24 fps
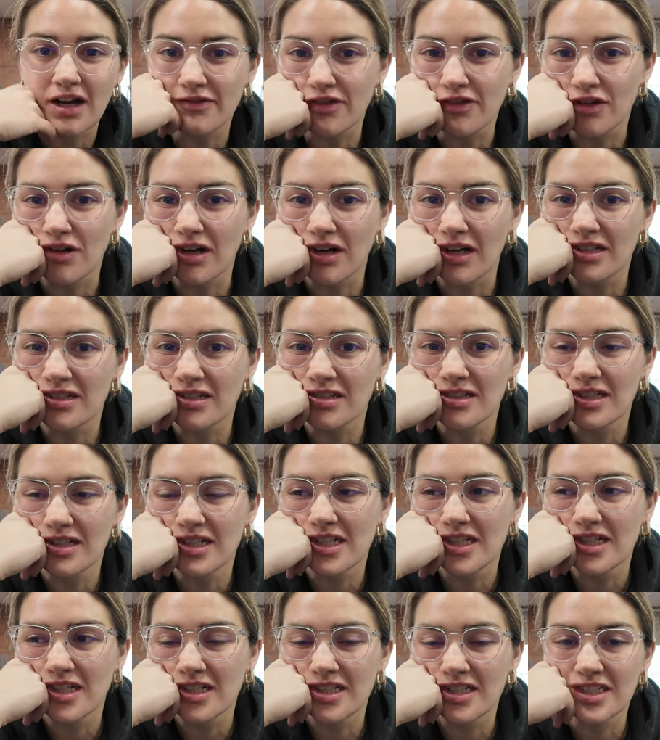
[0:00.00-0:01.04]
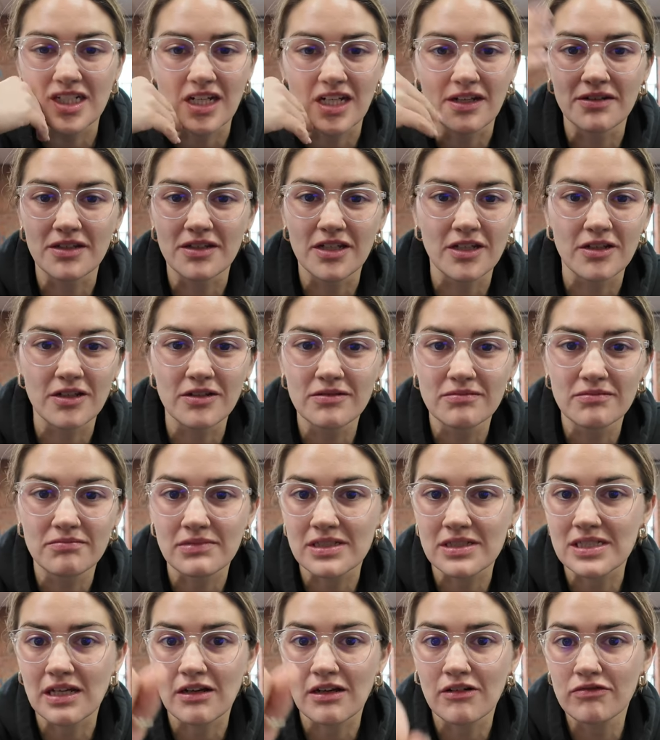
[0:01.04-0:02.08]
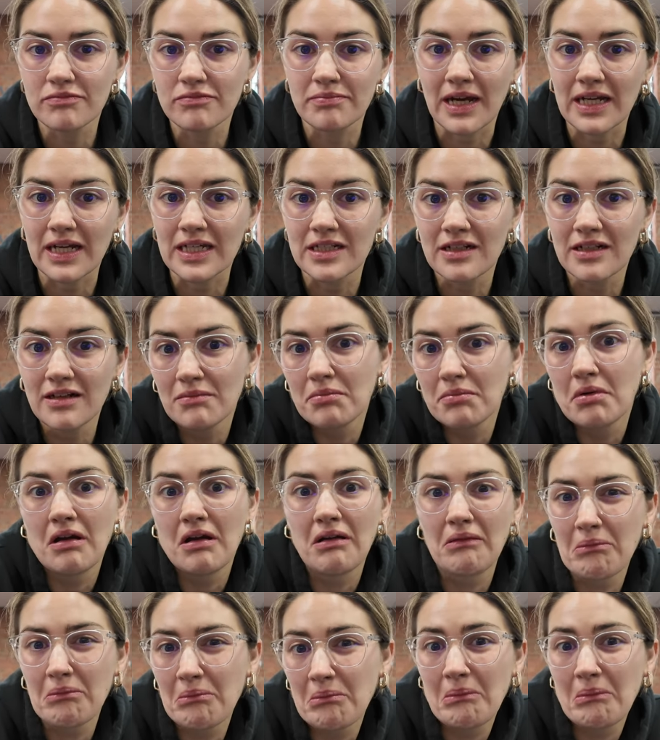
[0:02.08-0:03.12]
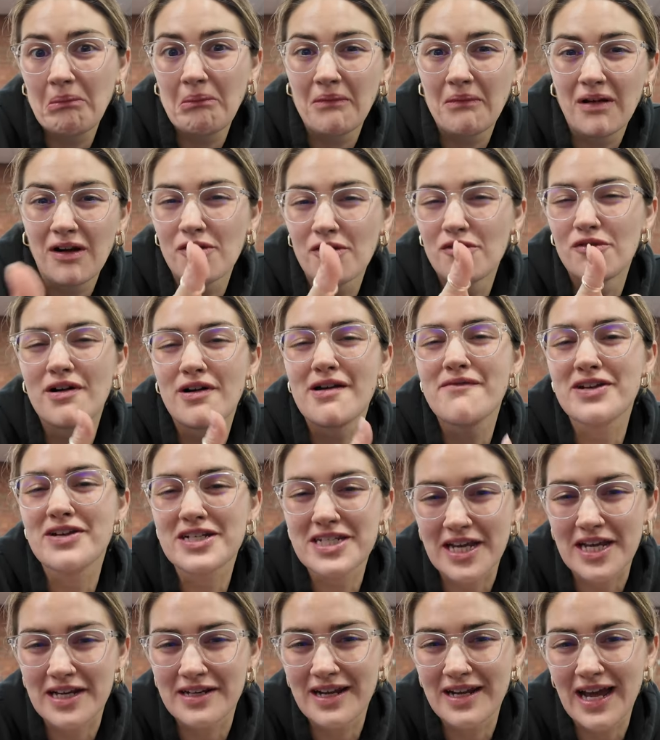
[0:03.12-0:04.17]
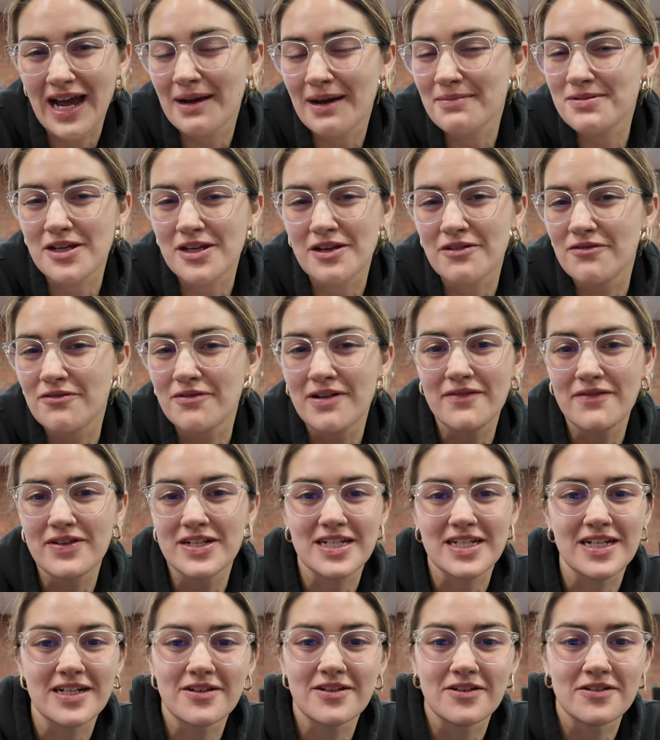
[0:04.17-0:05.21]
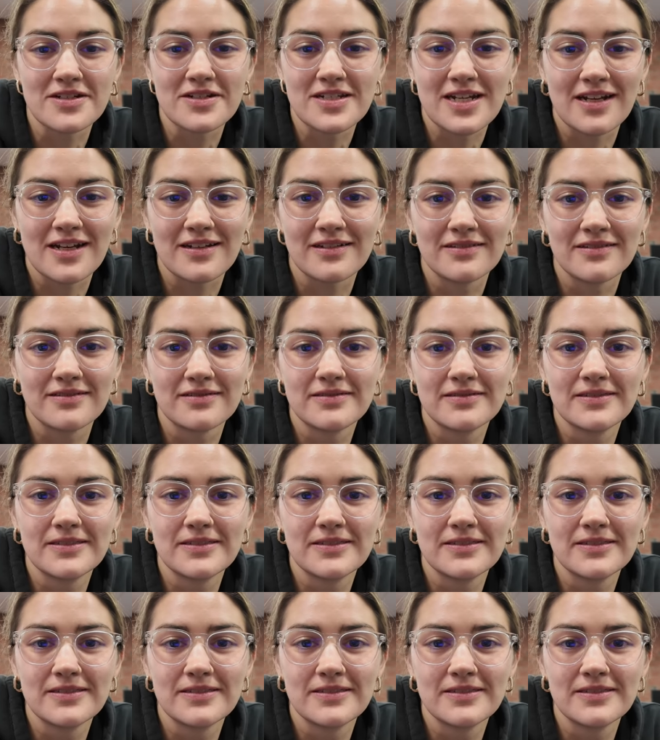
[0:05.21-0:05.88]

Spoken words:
I thought I'd show you myself packing up. Riveting, absolutely riveting content.